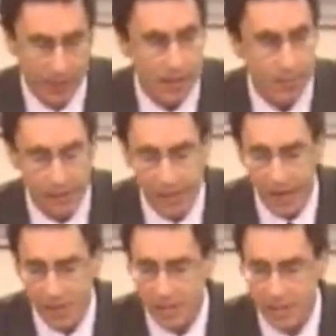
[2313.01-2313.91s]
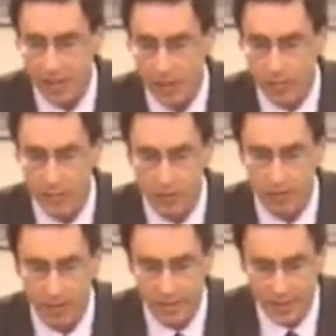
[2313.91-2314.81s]
The implication that humans
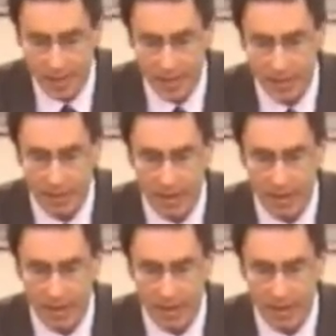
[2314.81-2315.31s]
transcend the